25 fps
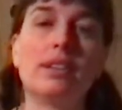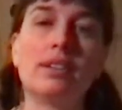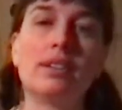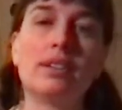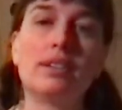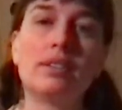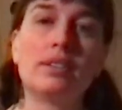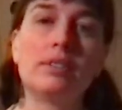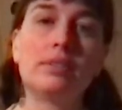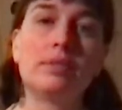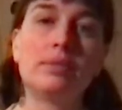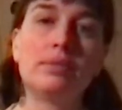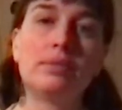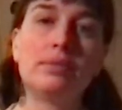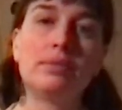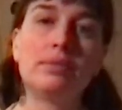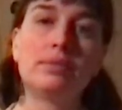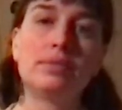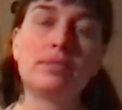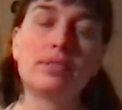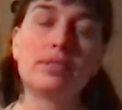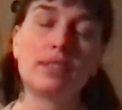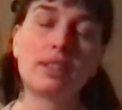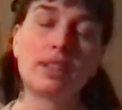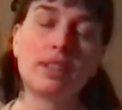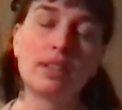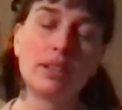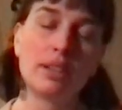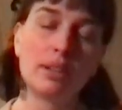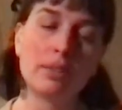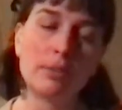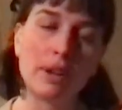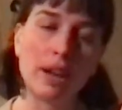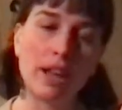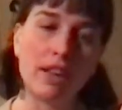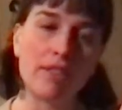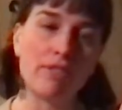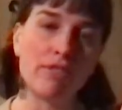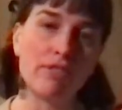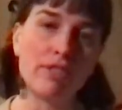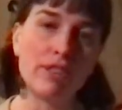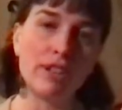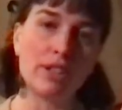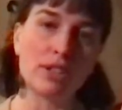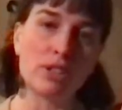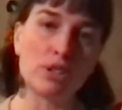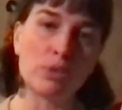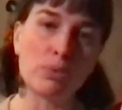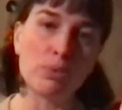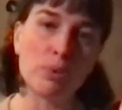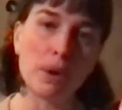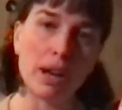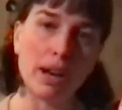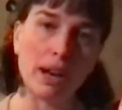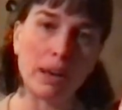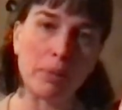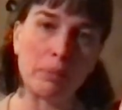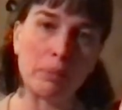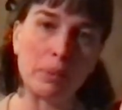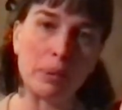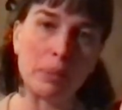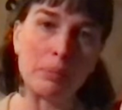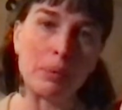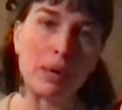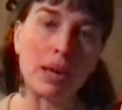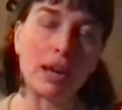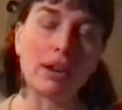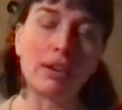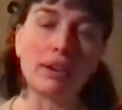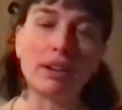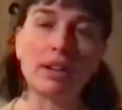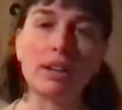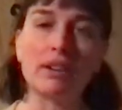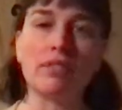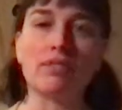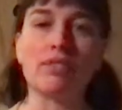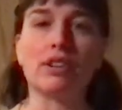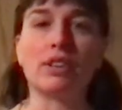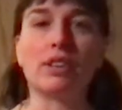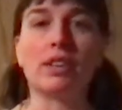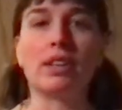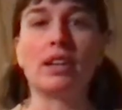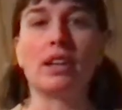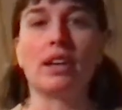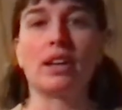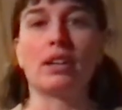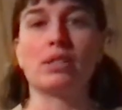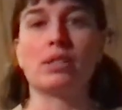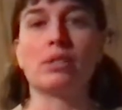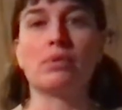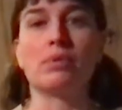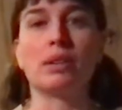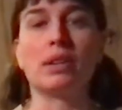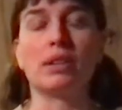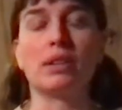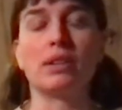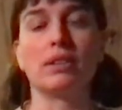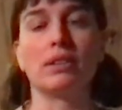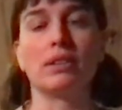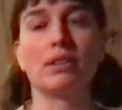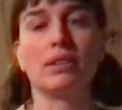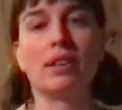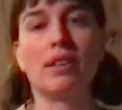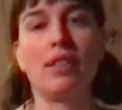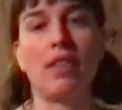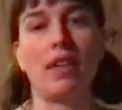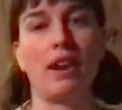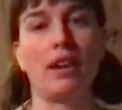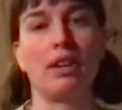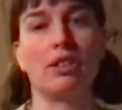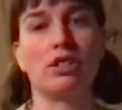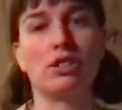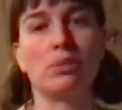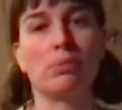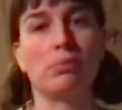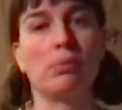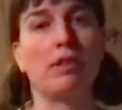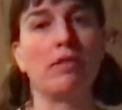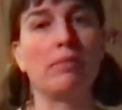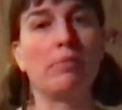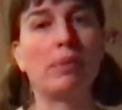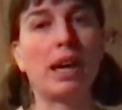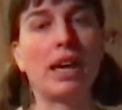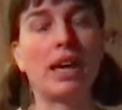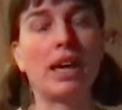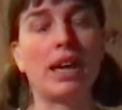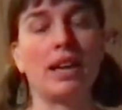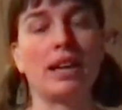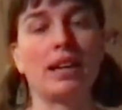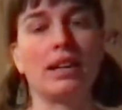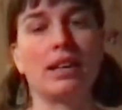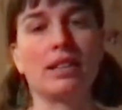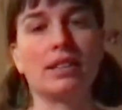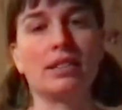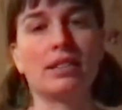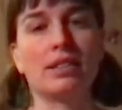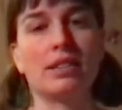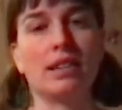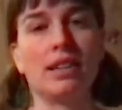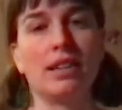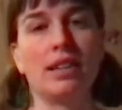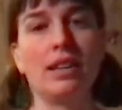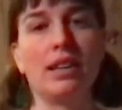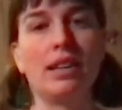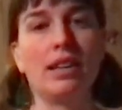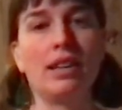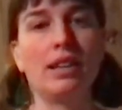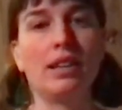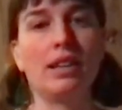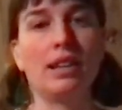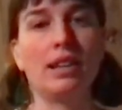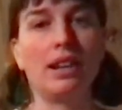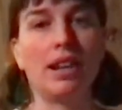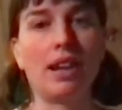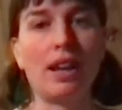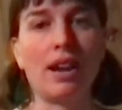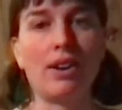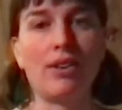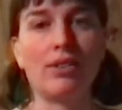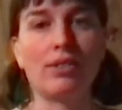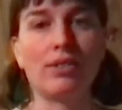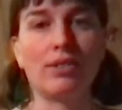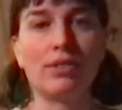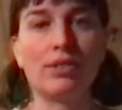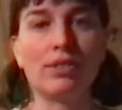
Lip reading: When I finish one, I'm preparing for the next one. And then I just move my hands in and out.